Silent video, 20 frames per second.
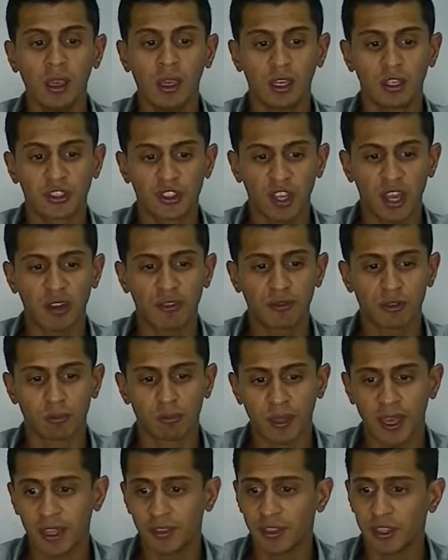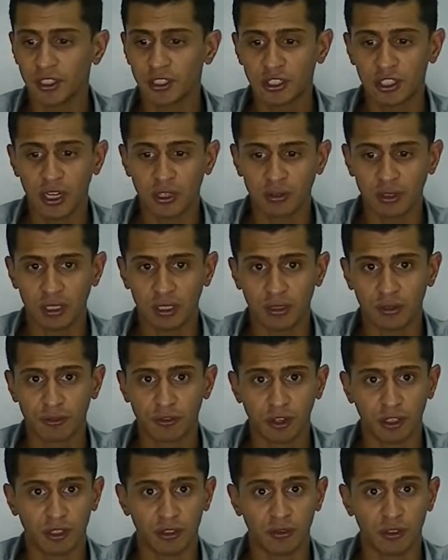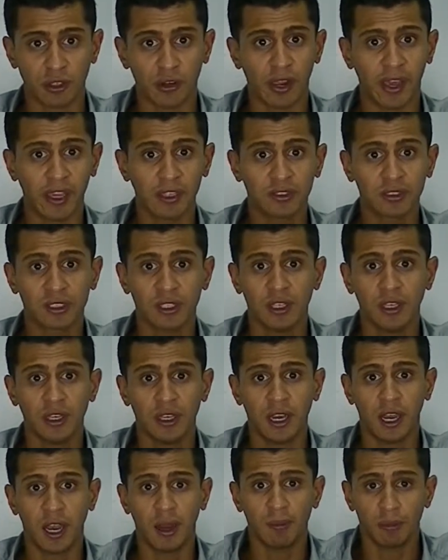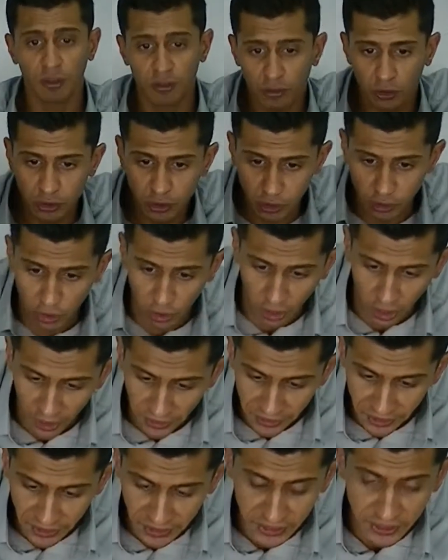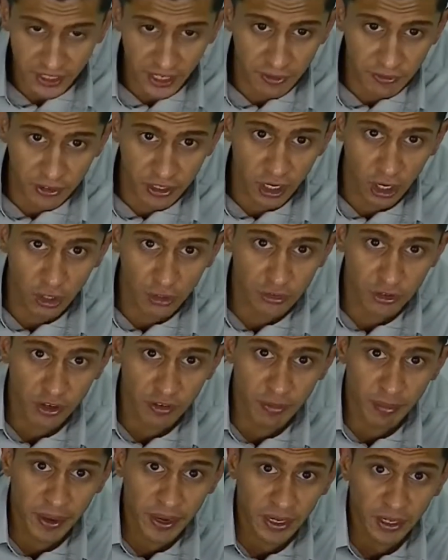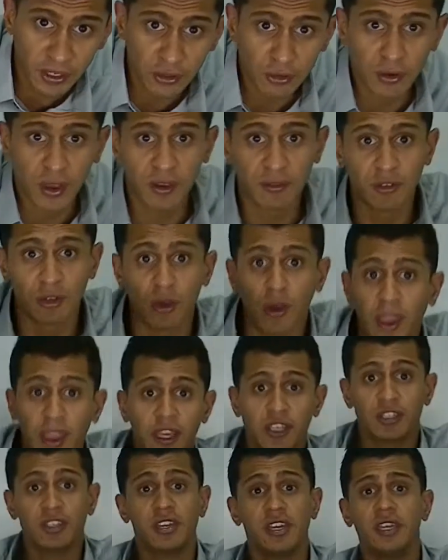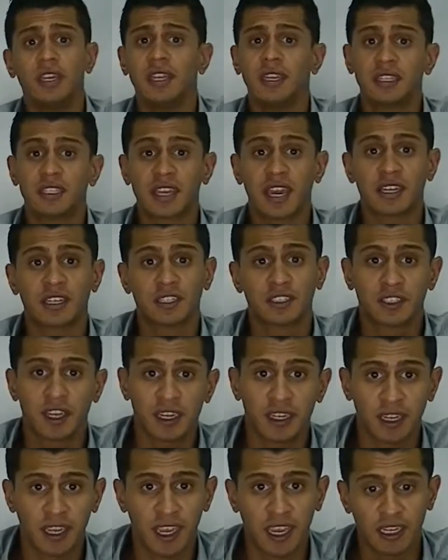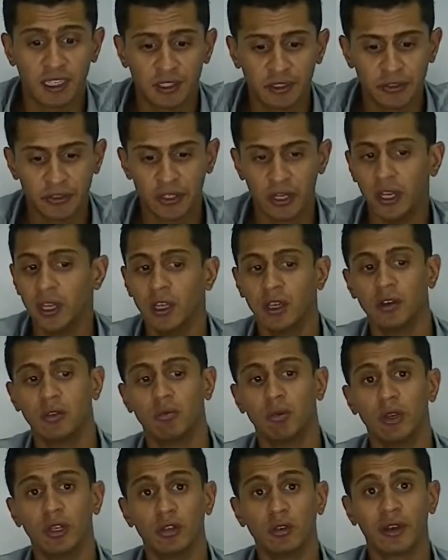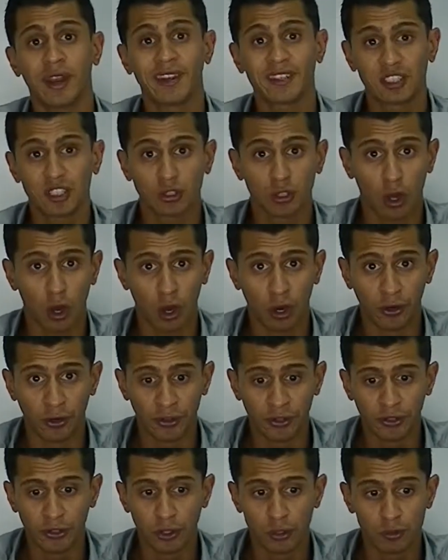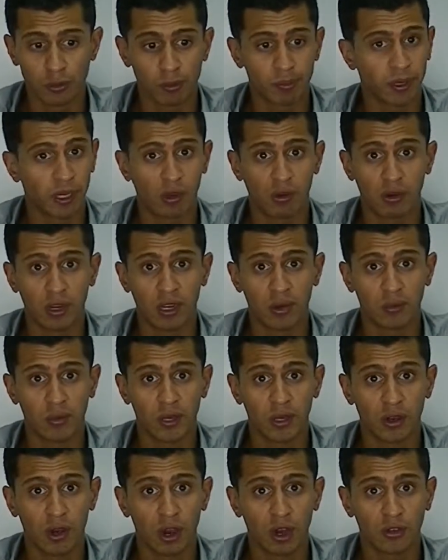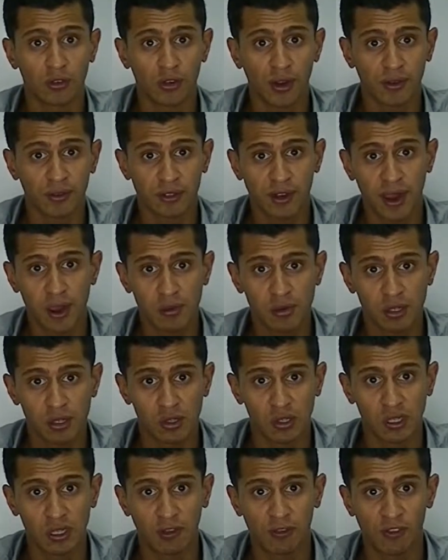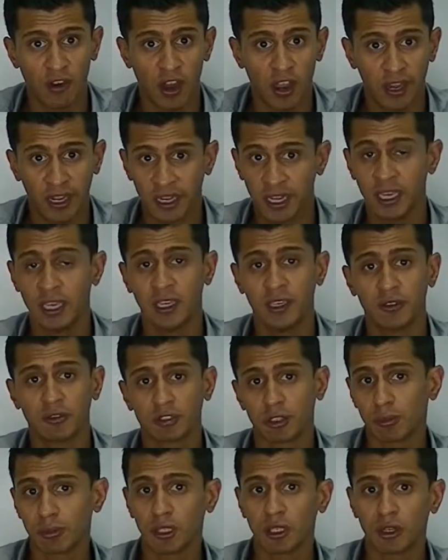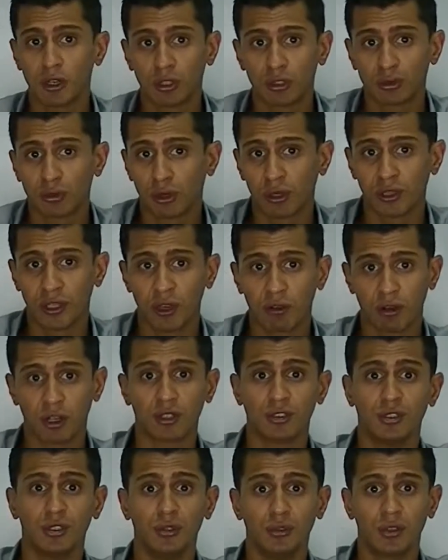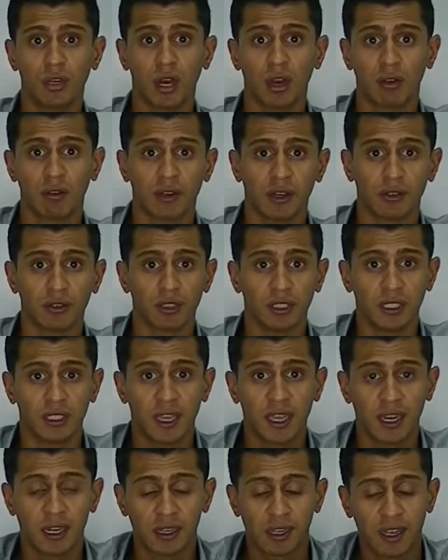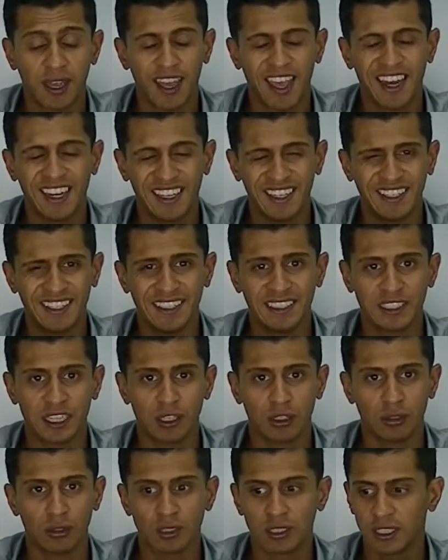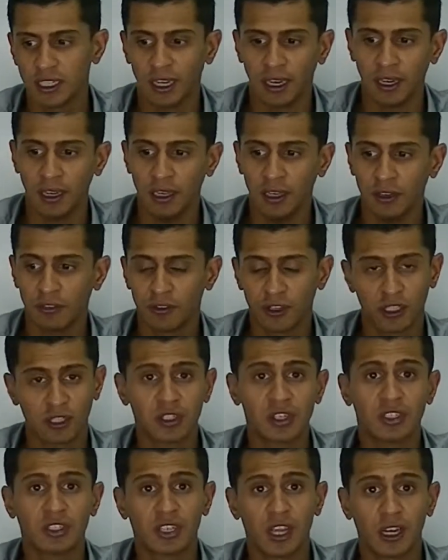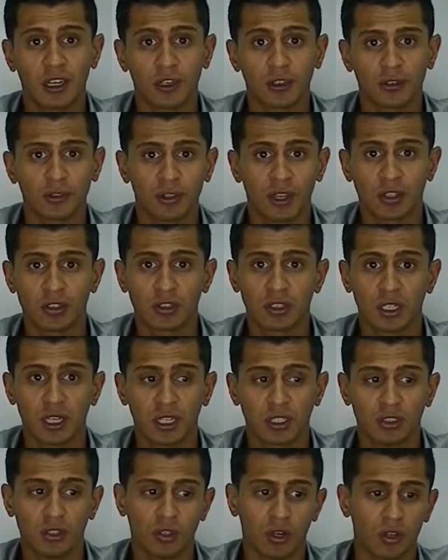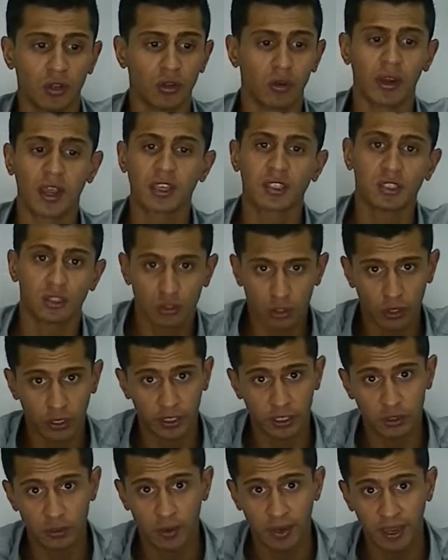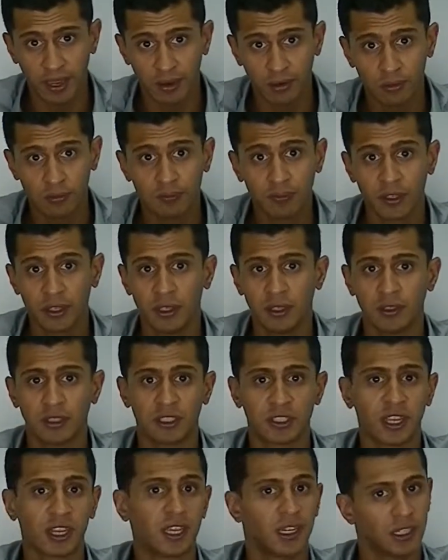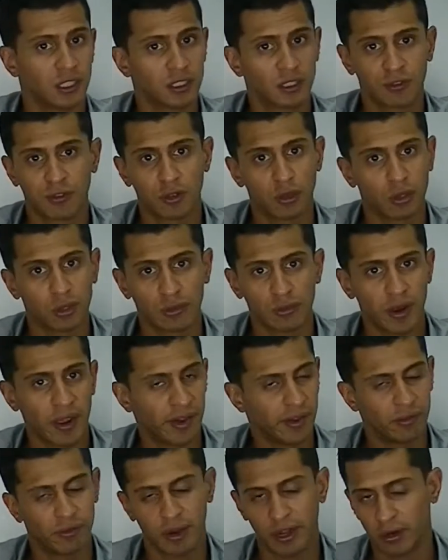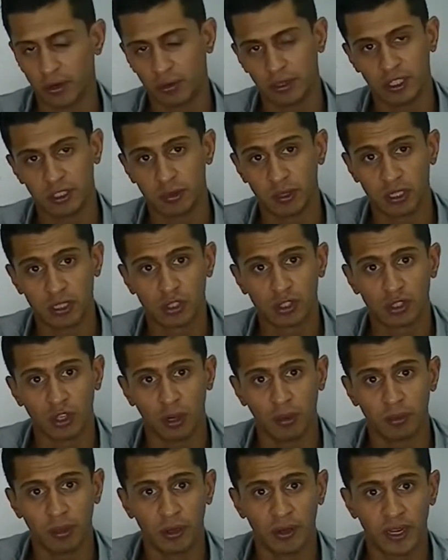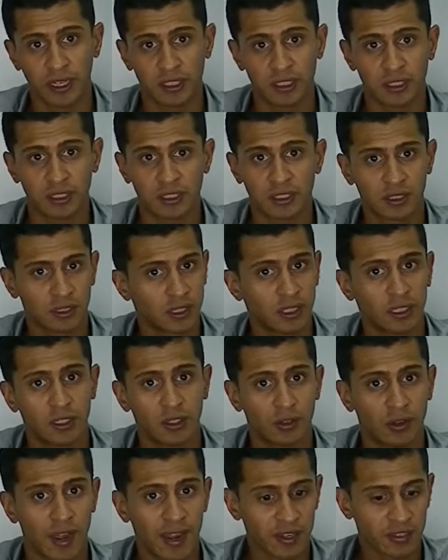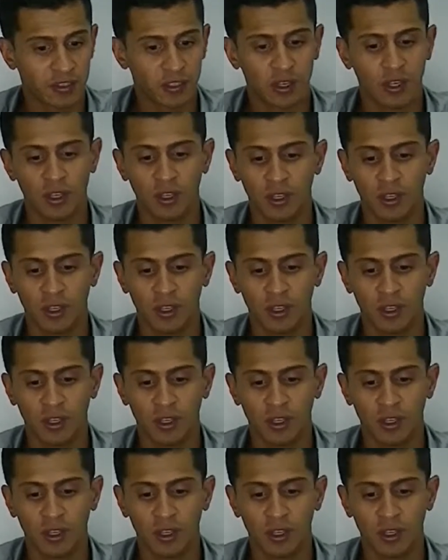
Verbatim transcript: aside from that, that's generally the front of your NAS. Um, you've also got underneath every hard drive bay, you have your HDD status indicators. When your NAS is on, those will be green when your hard drives are absolutely fine. something goes wrong, there are two colour LEDs that you see. First is yellow, that's to let you know your NAS is on its way out. The second is of course red, red always means stop, your NAS, is, your NAS,